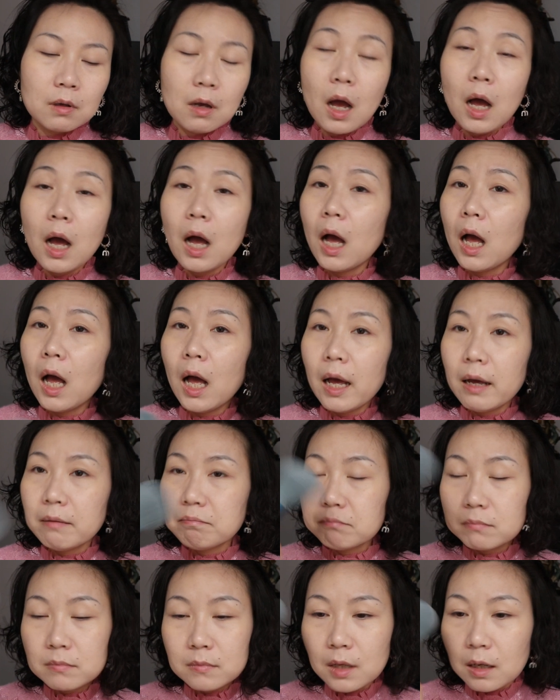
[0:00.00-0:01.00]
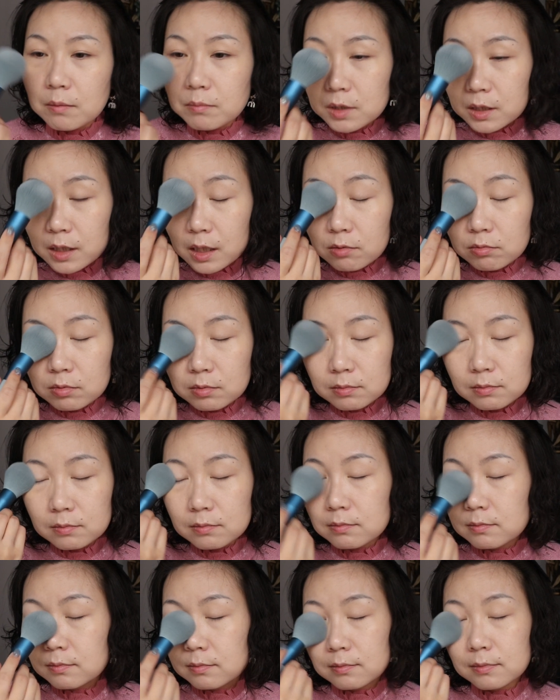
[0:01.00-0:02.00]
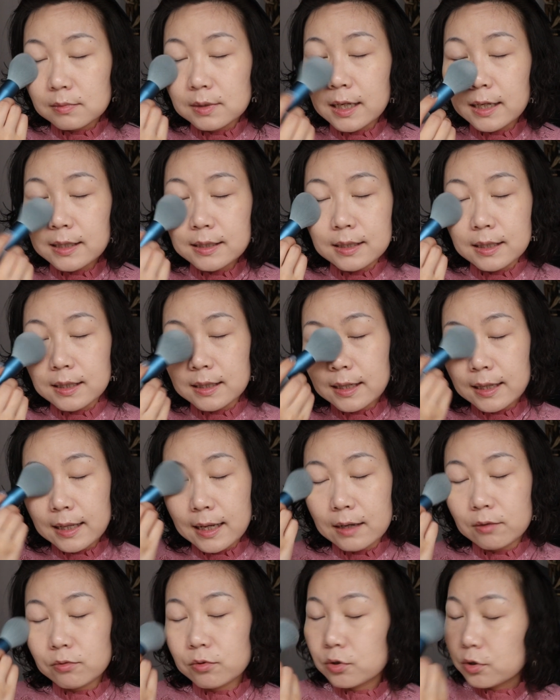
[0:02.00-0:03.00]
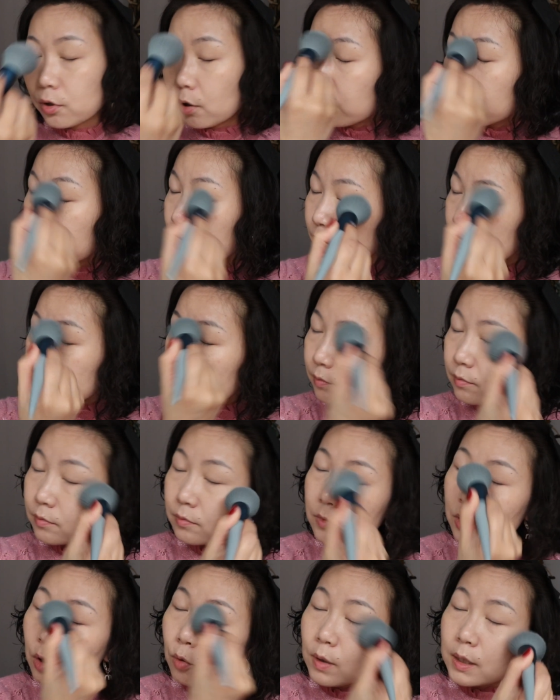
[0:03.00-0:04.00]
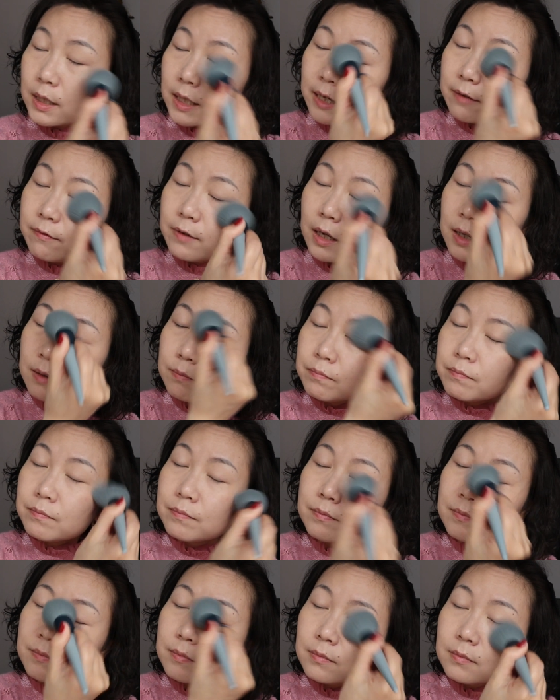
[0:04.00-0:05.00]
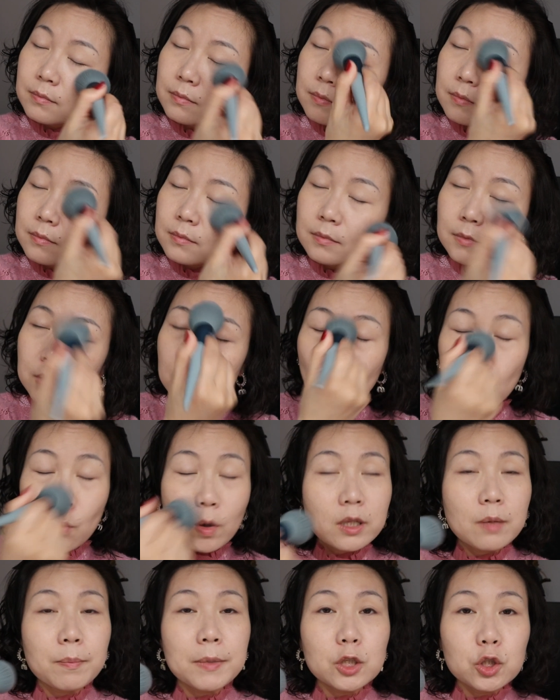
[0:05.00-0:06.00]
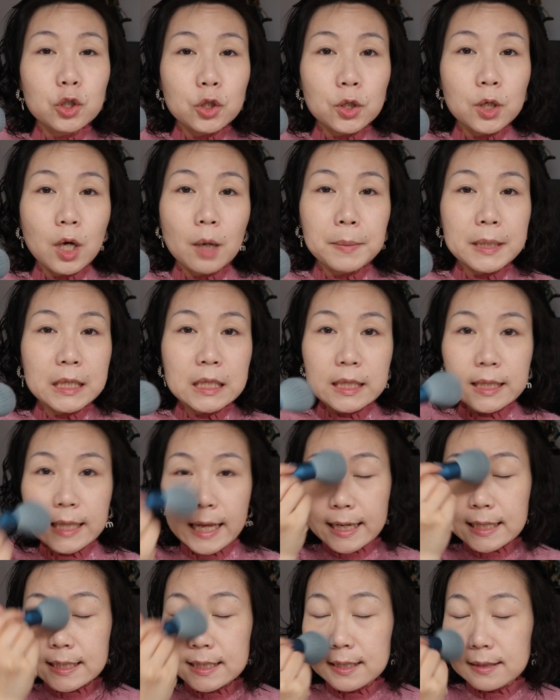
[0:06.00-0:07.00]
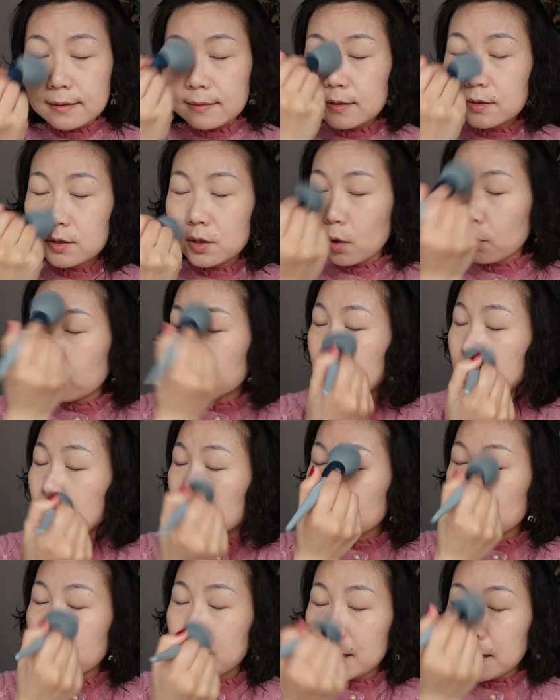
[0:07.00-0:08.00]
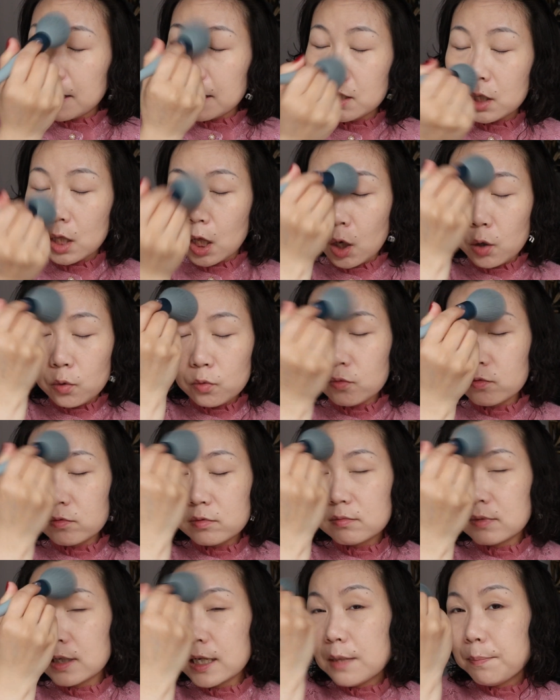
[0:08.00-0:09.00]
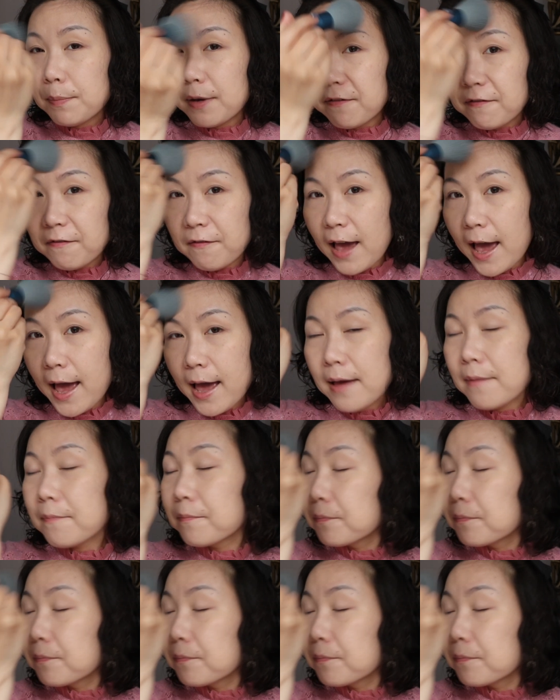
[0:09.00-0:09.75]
I'm still testing it out, so don't want to be too opinionated, so it needs to be, you know, a little bit fair.